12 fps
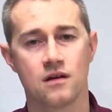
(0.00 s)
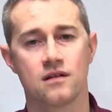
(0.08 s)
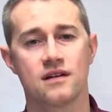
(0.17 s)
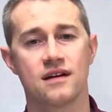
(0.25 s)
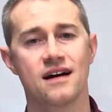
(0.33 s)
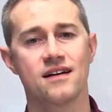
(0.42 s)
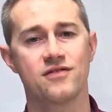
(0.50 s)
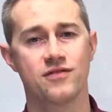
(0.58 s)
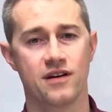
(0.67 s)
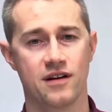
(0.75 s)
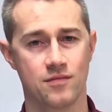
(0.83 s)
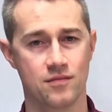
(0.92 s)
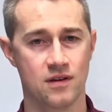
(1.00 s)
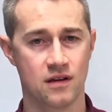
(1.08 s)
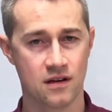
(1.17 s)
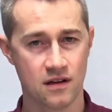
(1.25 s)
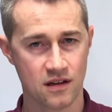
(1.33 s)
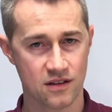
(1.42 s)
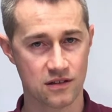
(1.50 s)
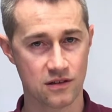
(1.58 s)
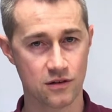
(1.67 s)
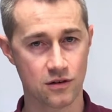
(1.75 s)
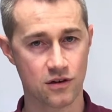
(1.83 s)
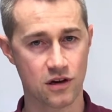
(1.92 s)
The diaphragm is a
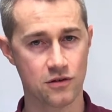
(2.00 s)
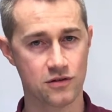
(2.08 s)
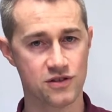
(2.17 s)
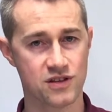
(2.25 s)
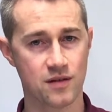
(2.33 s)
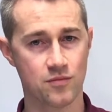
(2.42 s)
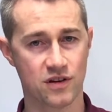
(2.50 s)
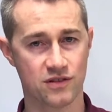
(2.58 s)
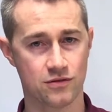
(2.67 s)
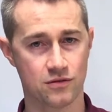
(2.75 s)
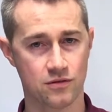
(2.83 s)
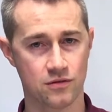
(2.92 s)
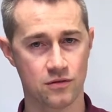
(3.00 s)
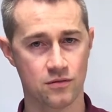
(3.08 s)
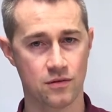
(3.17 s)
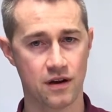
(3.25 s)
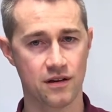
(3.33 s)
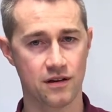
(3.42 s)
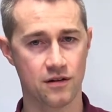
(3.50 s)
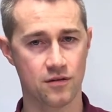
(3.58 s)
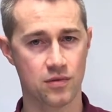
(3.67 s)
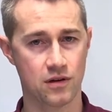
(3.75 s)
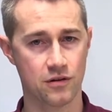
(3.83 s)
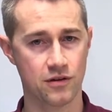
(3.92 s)
little cone-shaped muscle right here
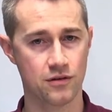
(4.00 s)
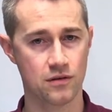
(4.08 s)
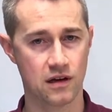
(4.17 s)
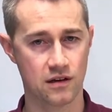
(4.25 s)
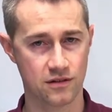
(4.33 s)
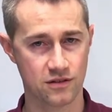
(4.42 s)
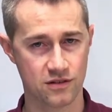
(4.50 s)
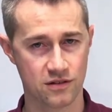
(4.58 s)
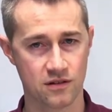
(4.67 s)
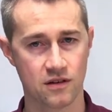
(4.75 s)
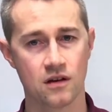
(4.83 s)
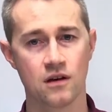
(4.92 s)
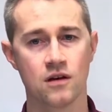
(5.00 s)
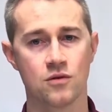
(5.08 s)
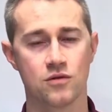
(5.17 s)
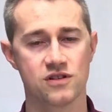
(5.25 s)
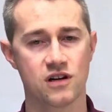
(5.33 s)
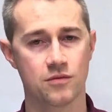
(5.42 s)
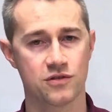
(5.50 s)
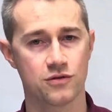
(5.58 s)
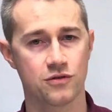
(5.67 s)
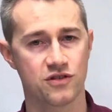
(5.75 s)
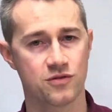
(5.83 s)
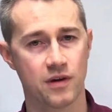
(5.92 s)
below your lungs, which helps
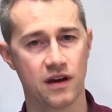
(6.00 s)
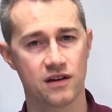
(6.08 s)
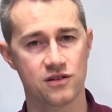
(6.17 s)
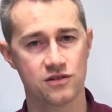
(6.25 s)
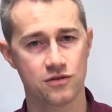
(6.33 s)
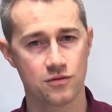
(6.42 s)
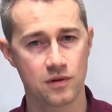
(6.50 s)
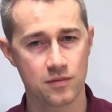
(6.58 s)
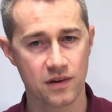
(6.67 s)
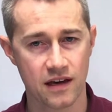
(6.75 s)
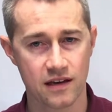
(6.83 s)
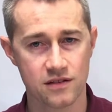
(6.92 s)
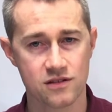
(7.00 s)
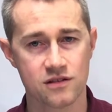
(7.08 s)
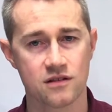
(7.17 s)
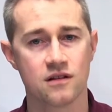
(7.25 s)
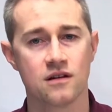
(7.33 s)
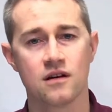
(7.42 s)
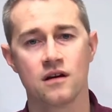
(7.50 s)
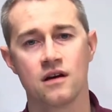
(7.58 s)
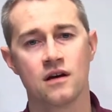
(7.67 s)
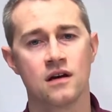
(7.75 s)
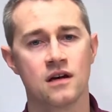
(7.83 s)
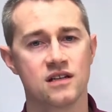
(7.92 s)
to expand your rib cage.
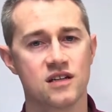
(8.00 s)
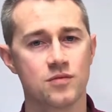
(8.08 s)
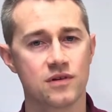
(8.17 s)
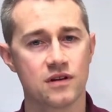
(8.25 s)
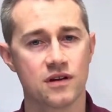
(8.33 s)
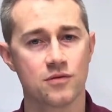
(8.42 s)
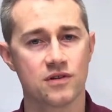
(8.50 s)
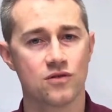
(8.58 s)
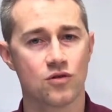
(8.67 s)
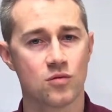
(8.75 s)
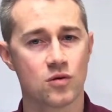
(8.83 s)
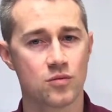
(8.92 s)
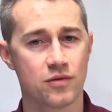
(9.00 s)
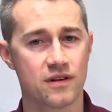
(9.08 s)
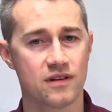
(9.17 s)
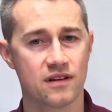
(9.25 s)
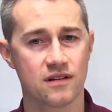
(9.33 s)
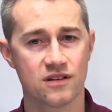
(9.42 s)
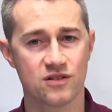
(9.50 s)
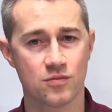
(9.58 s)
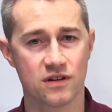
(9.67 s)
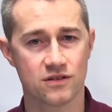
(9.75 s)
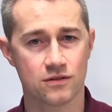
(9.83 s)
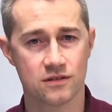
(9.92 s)
Typically, with normal breathing, this
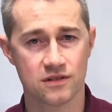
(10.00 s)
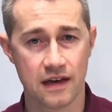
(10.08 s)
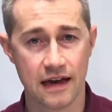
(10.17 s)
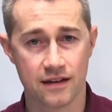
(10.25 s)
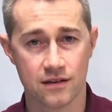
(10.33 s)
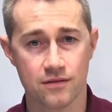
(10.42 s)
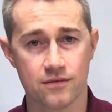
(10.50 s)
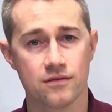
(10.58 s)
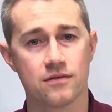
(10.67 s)
muscle is active.